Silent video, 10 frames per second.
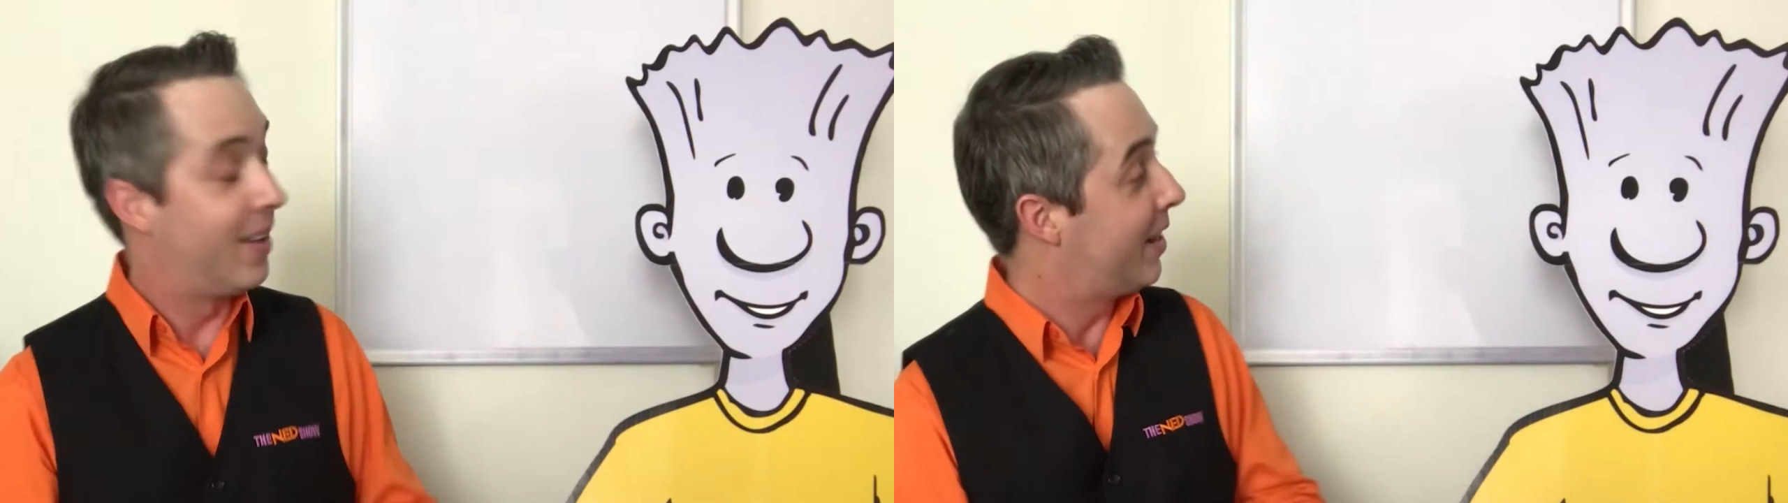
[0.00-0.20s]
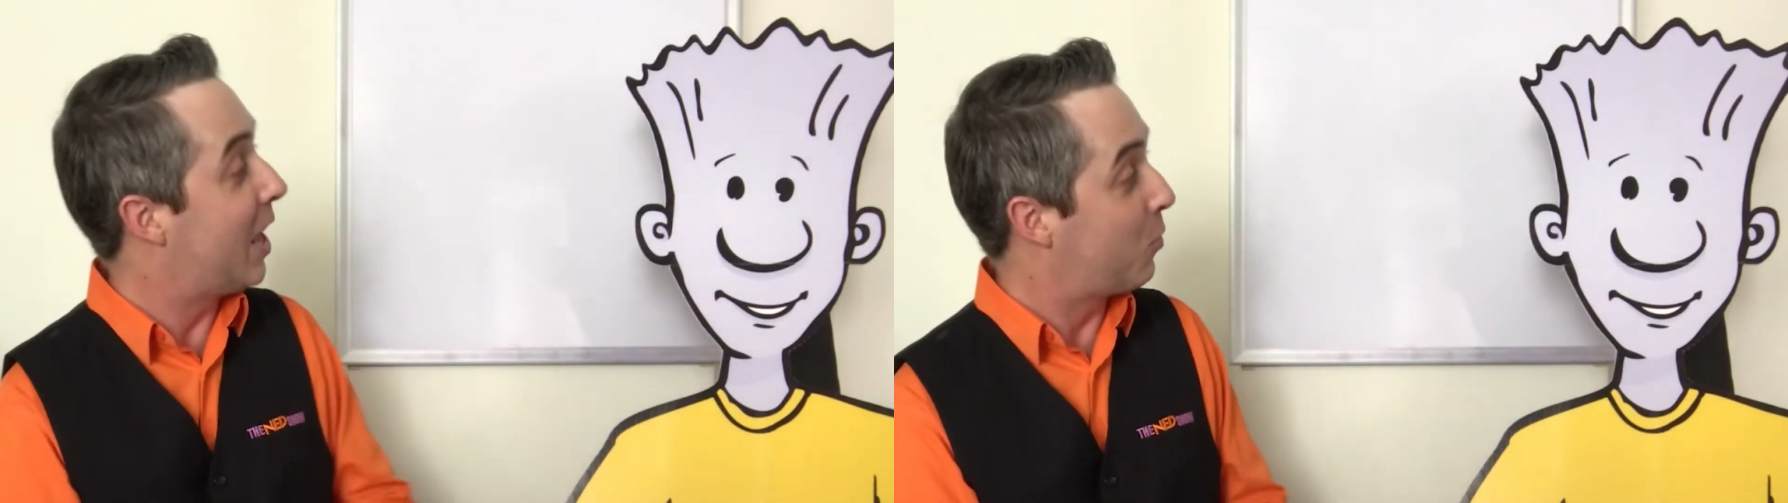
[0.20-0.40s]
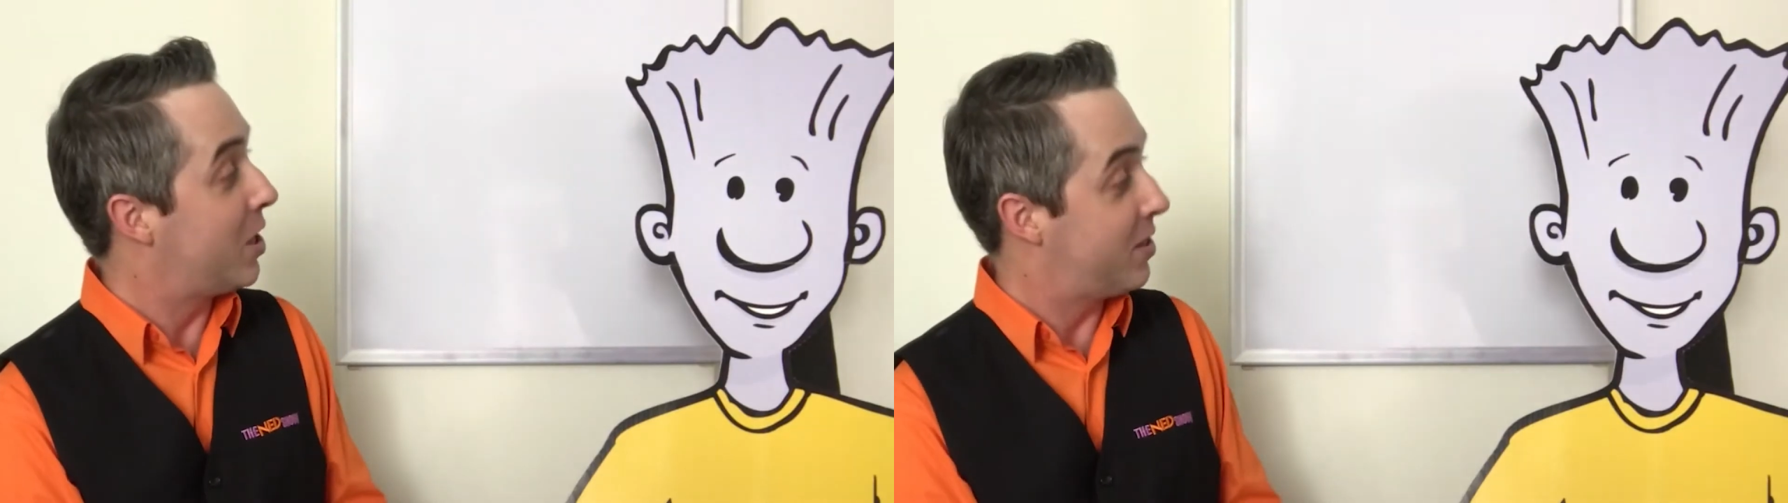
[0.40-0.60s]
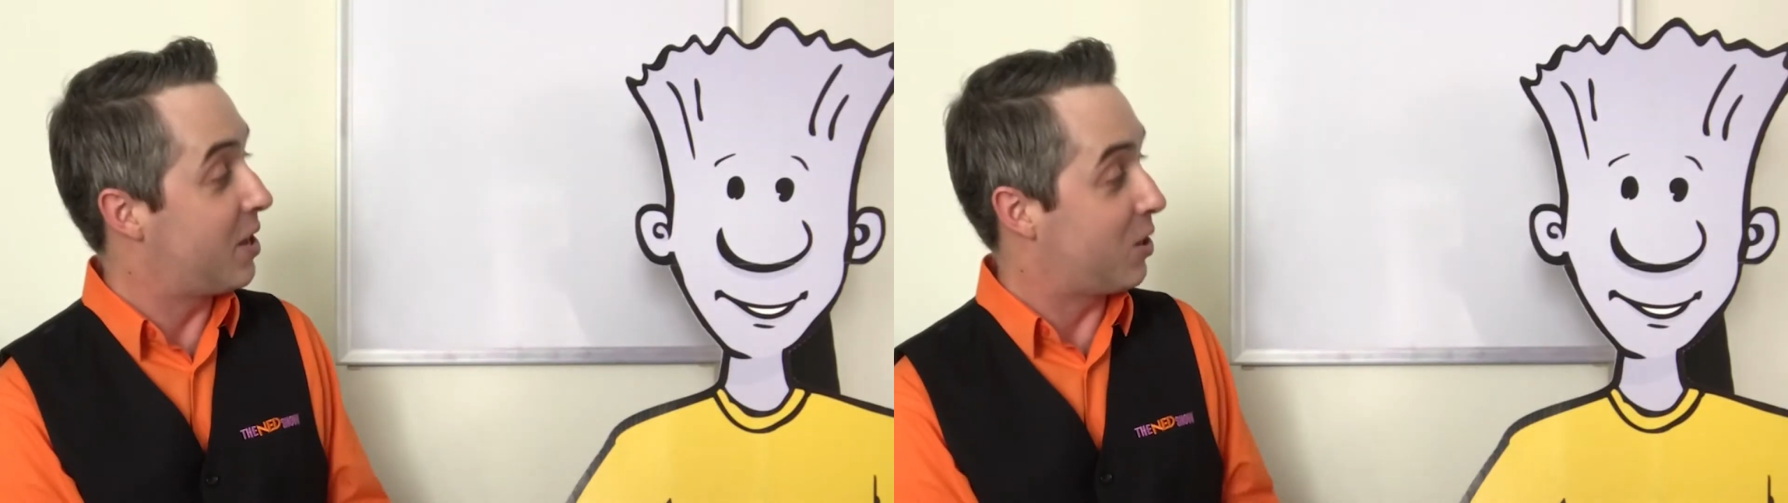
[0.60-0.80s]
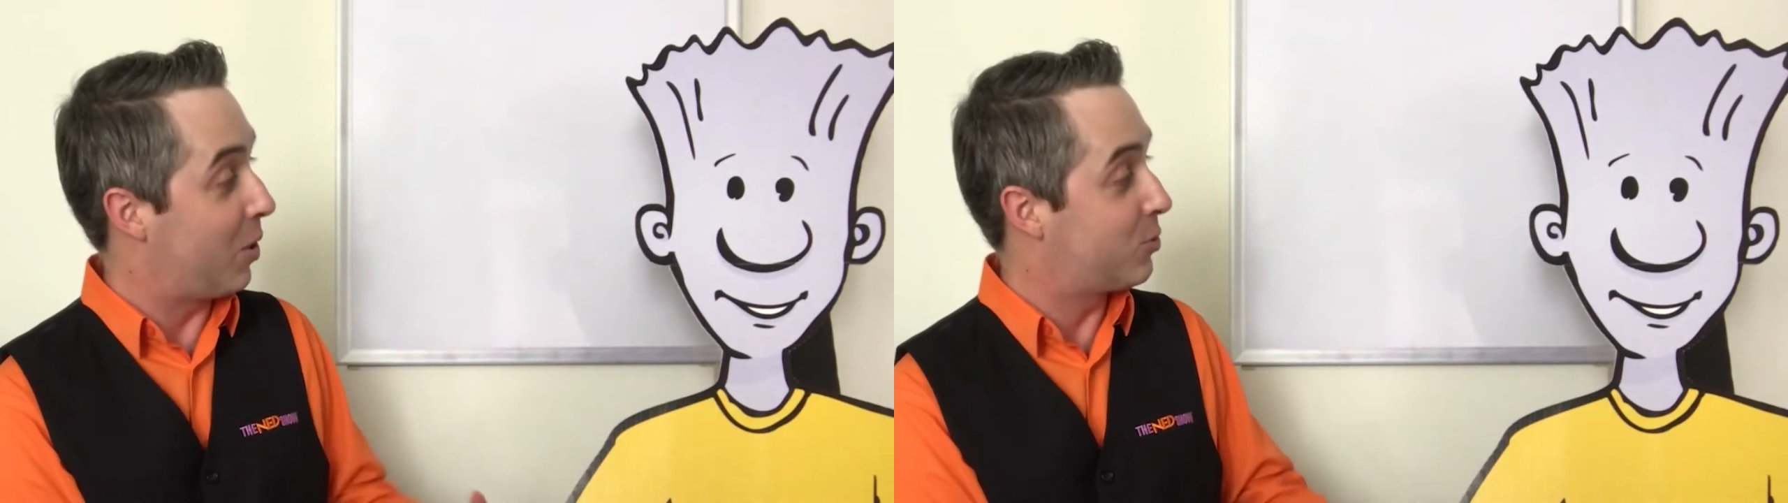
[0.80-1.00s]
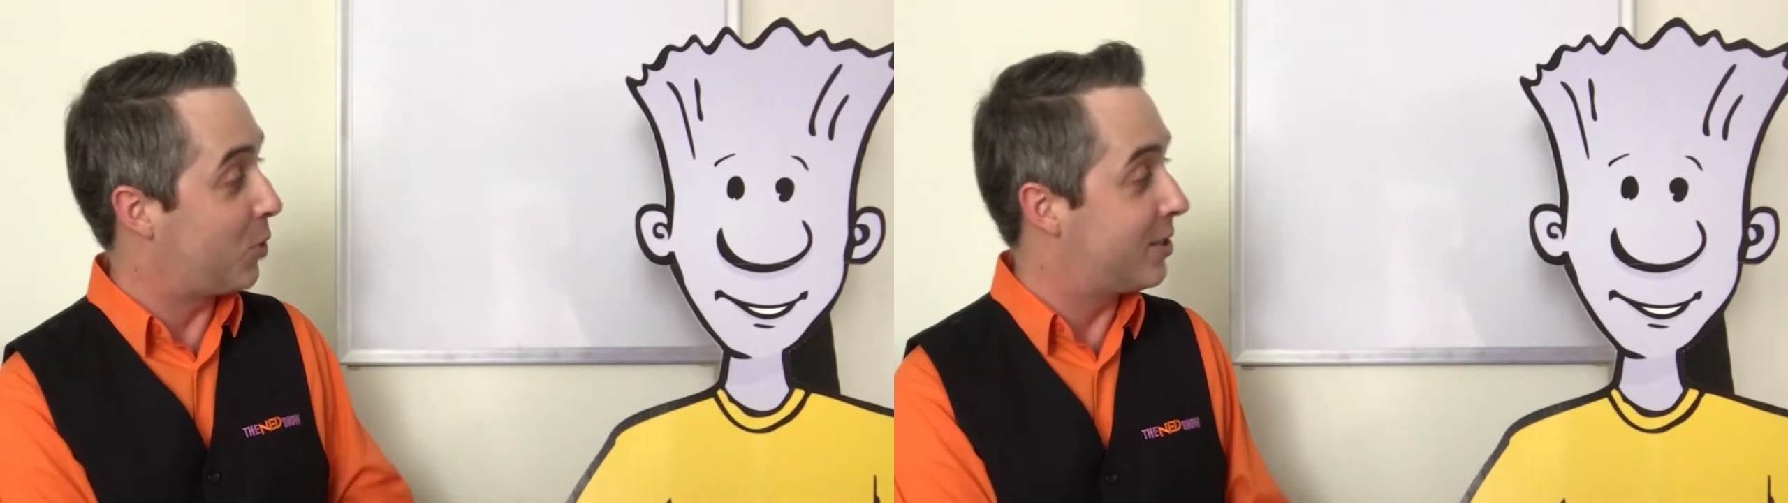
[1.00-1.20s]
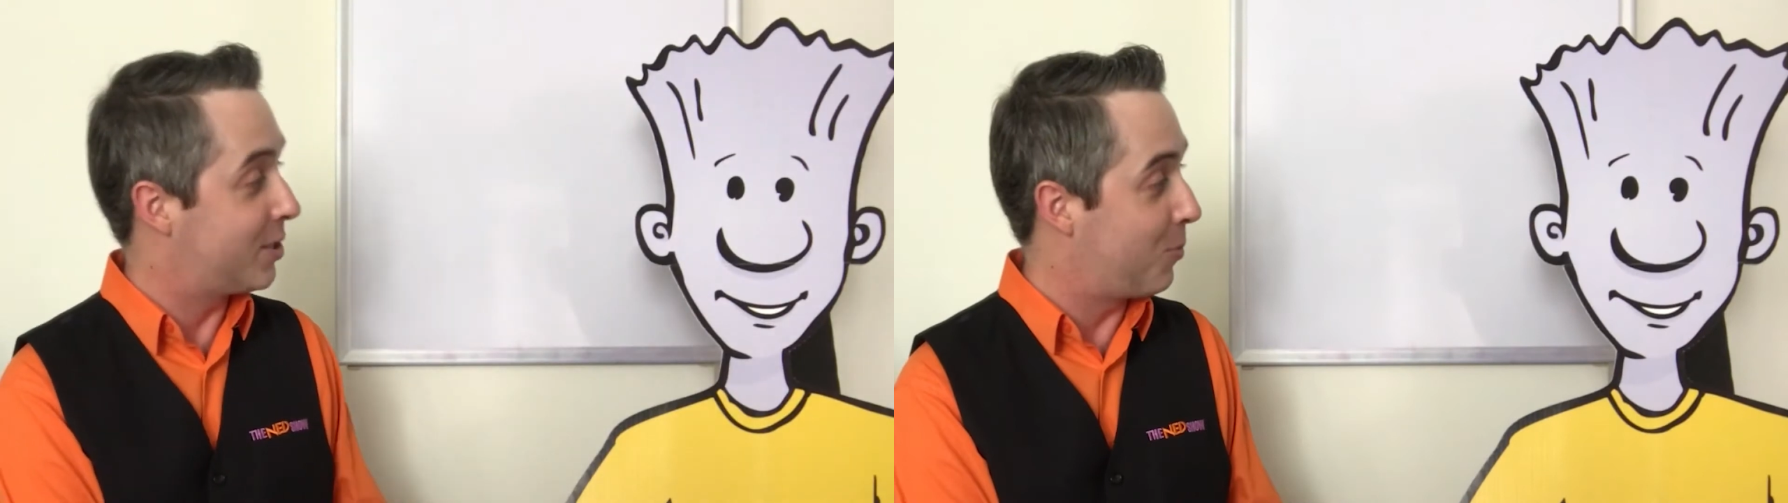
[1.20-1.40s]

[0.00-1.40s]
Ned, what do you think? You want to try some